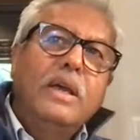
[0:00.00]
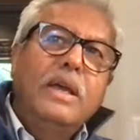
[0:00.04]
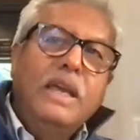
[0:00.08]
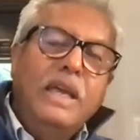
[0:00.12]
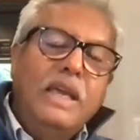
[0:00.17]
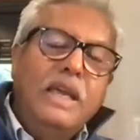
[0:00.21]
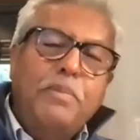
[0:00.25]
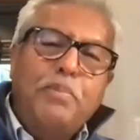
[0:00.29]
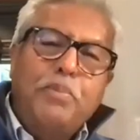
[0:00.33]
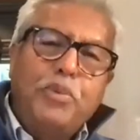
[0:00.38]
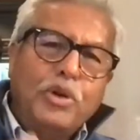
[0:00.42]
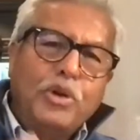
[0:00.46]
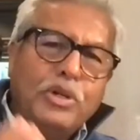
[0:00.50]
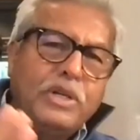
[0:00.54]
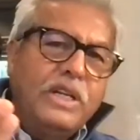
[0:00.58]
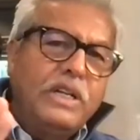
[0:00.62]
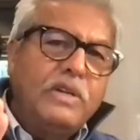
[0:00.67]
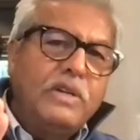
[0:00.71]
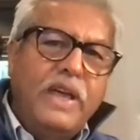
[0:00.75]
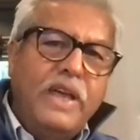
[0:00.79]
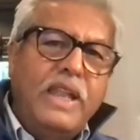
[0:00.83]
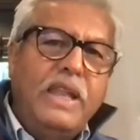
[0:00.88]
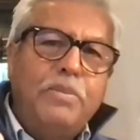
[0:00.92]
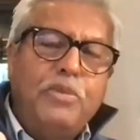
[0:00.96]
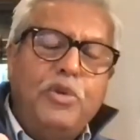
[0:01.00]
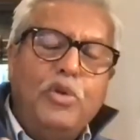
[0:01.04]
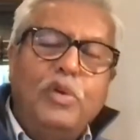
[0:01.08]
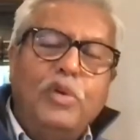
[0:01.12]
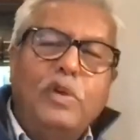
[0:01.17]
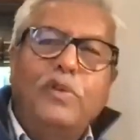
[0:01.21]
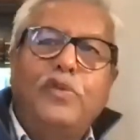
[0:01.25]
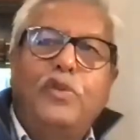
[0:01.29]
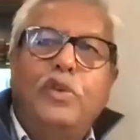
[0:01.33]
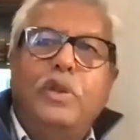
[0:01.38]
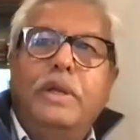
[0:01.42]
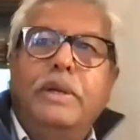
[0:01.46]
He put it very
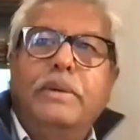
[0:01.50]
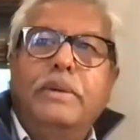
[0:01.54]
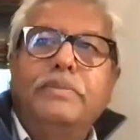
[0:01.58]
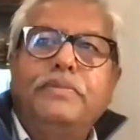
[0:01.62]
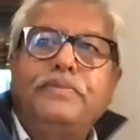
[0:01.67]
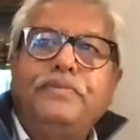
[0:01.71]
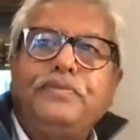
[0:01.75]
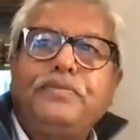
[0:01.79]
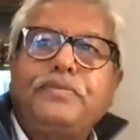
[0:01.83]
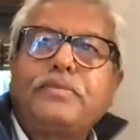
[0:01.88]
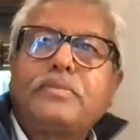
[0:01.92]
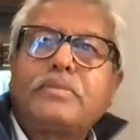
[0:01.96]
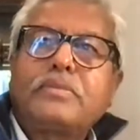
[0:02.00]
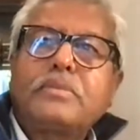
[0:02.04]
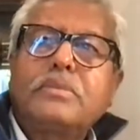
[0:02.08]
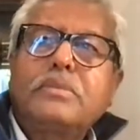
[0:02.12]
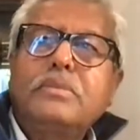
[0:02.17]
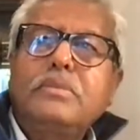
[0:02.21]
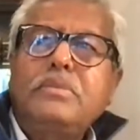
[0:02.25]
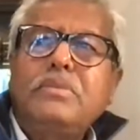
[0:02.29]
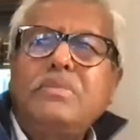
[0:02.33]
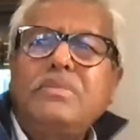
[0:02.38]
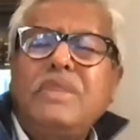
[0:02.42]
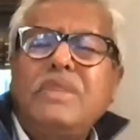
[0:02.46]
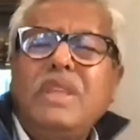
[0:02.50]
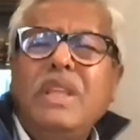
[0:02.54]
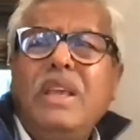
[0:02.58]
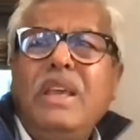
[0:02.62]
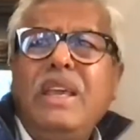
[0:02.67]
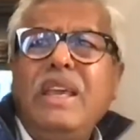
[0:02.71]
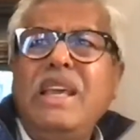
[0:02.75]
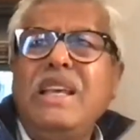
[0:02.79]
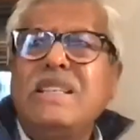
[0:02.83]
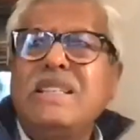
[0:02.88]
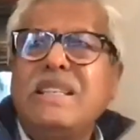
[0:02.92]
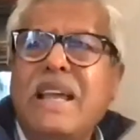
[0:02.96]
beautifully.
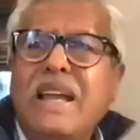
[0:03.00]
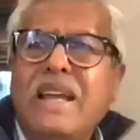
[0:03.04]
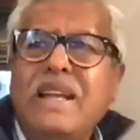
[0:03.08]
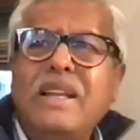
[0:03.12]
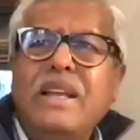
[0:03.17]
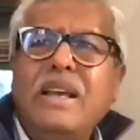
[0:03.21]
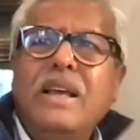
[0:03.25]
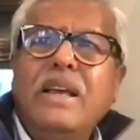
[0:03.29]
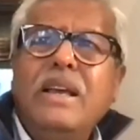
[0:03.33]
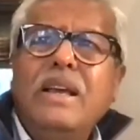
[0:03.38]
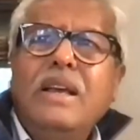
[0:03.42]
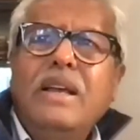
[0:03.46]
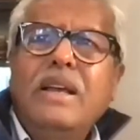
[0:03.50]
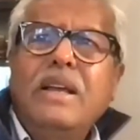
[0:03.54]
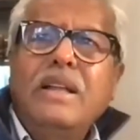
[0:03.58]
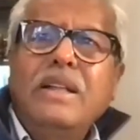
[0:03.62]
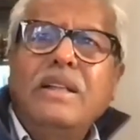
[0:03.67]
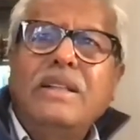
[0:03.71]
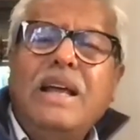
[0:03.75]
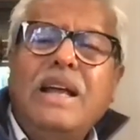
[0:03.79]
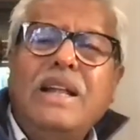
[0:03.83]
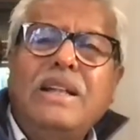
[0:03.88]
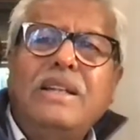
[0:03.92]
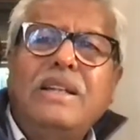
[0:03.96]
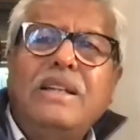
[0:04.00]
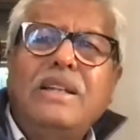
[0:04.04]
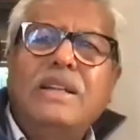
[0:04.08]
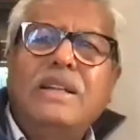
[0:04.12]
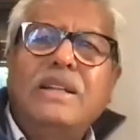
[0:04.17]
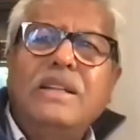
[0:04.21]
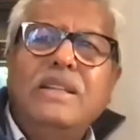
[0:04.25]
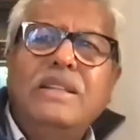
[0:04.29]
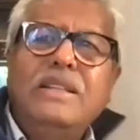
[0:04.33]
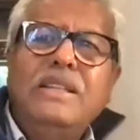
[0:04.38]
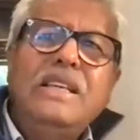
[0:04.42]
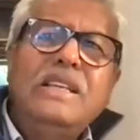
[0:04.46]
He said that
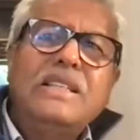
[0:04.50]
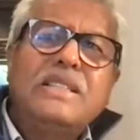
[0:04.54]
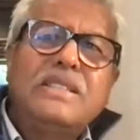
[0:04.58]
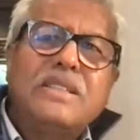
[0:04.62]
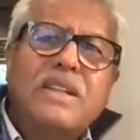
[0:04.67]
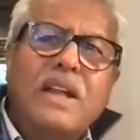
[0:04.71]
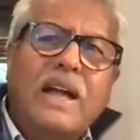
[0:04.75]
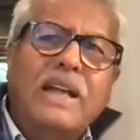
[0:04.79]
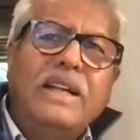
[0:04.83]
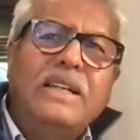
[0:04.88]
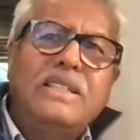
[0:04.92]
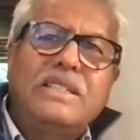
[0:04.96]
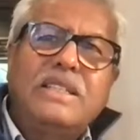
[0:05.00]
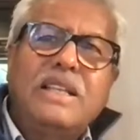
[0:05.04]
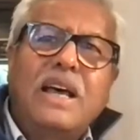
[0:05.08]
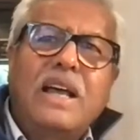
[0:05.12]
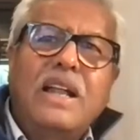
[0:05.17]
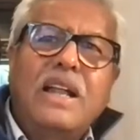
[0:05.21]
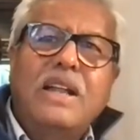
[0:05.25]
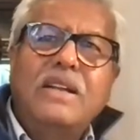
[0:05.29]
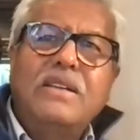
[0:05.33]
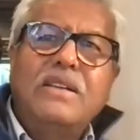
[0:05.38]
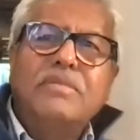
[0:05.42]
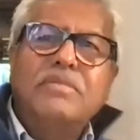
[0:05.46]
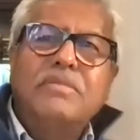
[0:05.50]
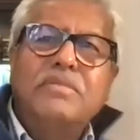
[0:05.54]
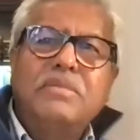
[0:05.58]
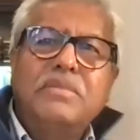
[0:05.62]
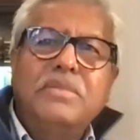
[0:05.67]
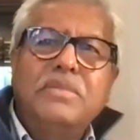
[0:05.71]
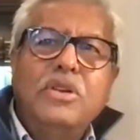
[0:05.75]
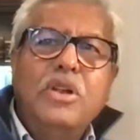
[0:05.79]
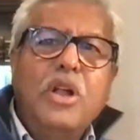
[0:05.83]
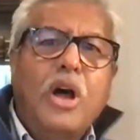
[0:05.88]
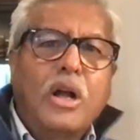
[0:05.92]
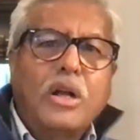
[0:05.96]
these rights are
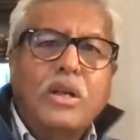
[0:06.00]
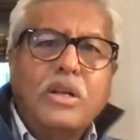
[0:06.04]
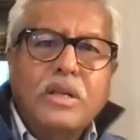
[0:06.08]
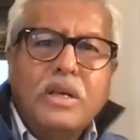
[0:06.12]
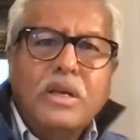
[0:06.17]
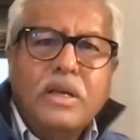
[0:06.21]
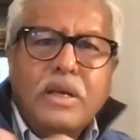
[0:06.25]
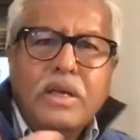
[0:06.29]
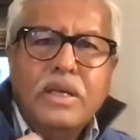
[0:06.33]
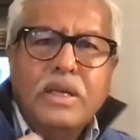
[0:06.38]
not,